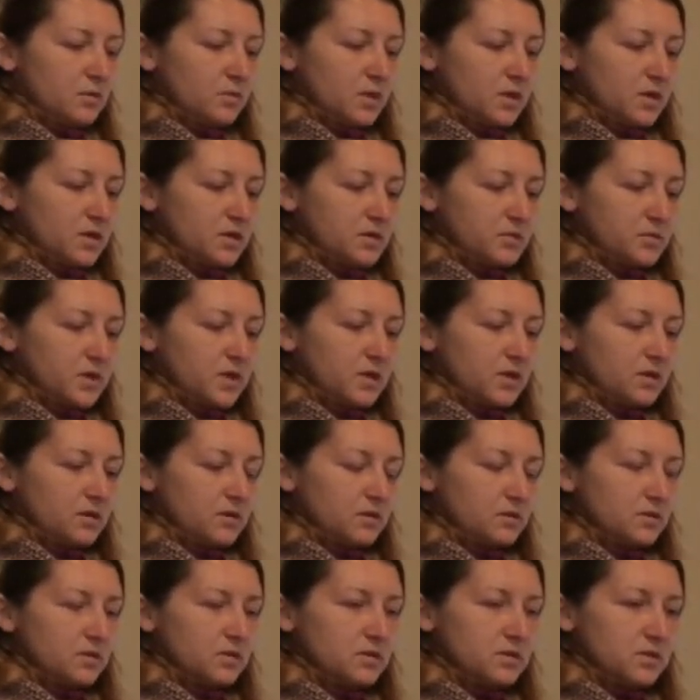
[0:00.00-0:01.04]
because by
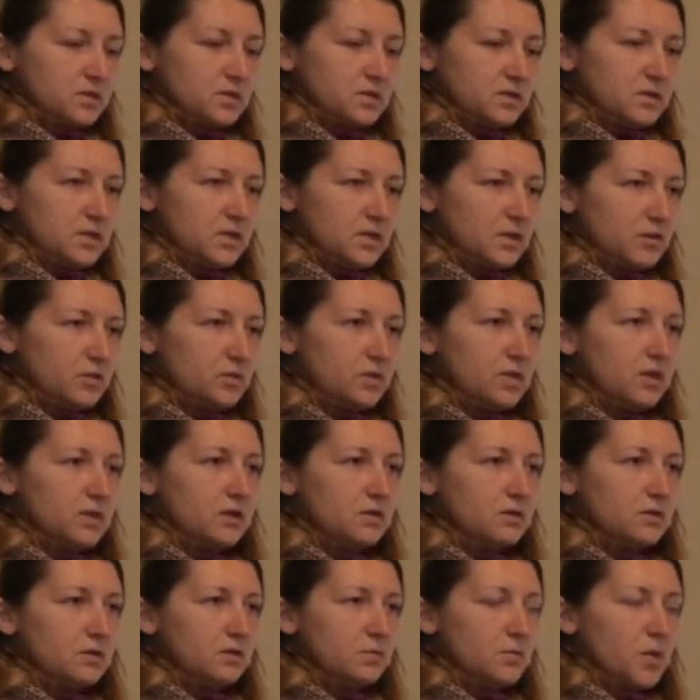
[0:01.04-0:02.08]

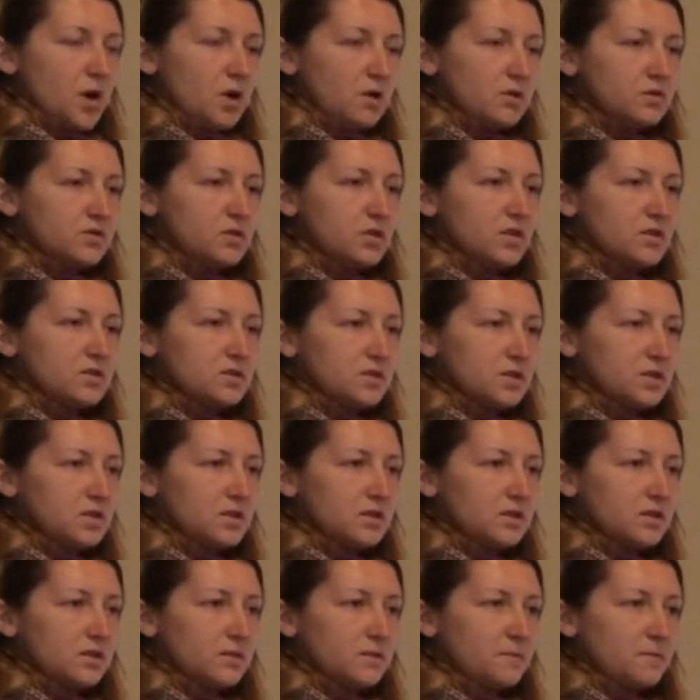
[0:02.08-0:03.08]
continuing apologizing,